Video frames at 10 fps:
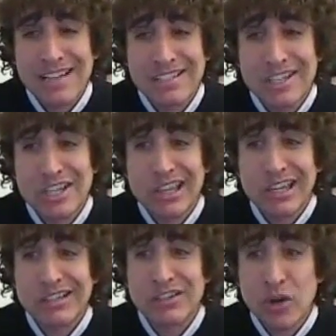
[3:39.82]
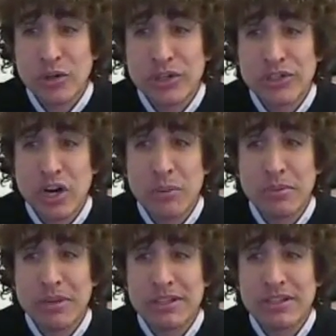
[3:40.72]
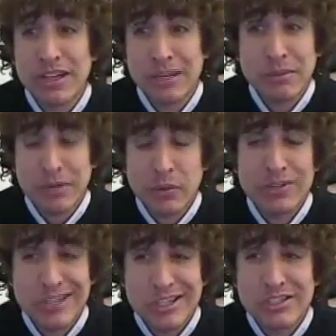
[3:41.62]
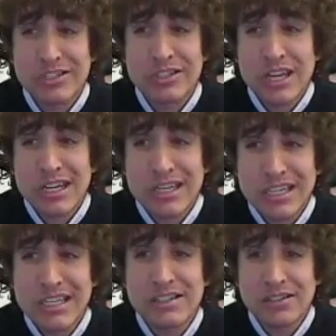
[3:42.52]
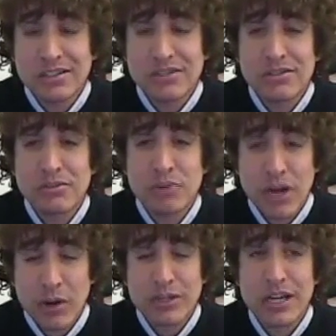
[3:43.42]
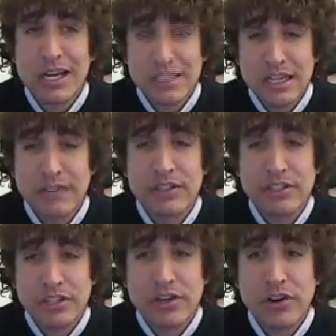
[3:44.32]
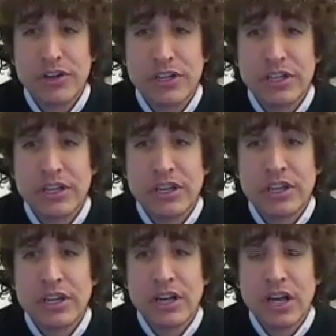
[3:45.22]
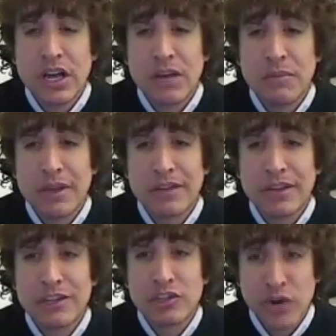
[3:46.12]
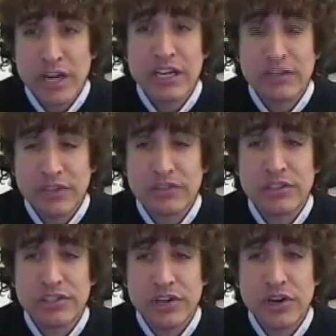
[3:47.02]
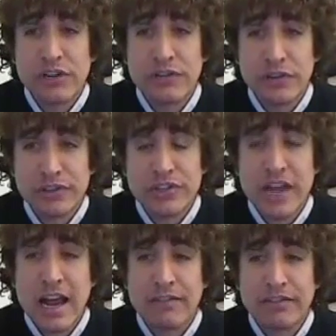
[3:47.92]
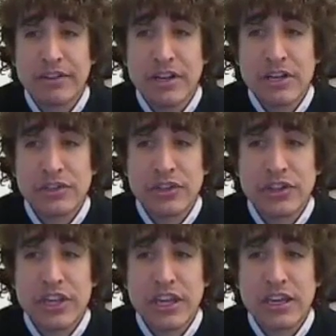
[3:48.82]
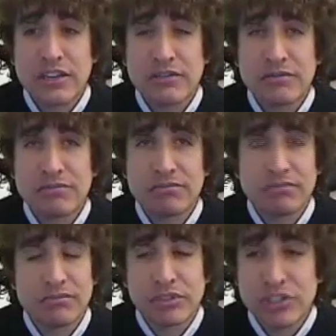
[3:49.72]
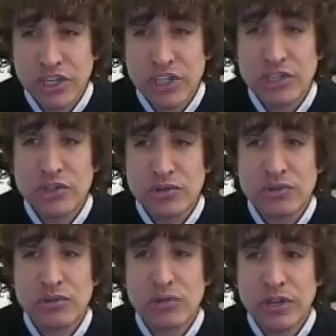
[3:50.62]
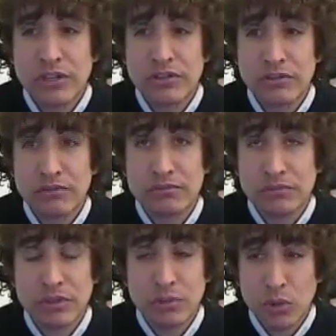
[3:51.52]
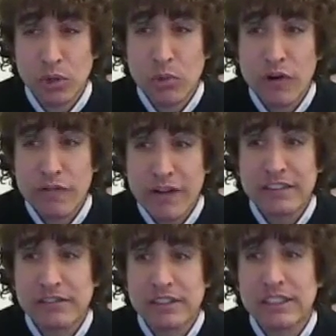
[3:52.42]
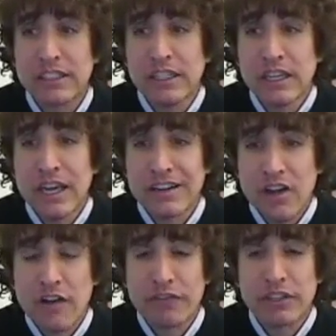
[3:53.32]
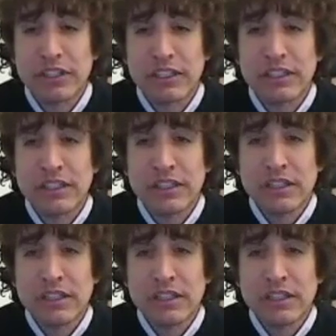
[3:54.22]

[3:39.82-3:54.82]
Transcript: As such, I think donors and implementing organizations need to prioritize the safety and security and training of safety and security for their staff, so that they can continue to work more effectively and confidently,